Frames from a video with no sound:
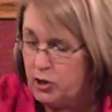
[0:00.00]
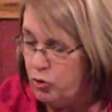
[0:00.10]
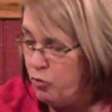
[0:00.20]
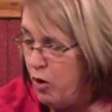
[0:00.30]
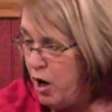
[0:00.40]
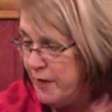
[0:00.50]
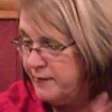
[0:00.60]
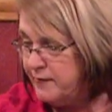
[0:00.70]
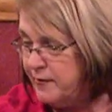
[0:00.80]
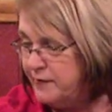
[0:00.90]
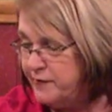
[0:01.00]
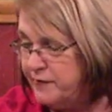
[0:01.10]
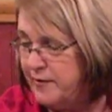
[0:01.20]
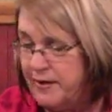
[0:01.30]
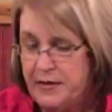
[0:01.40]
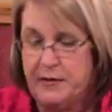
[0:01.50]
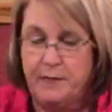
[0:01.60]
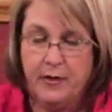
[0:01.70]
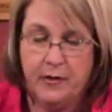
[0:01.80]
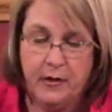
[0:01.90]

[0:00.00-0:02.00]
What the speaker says: across a seam.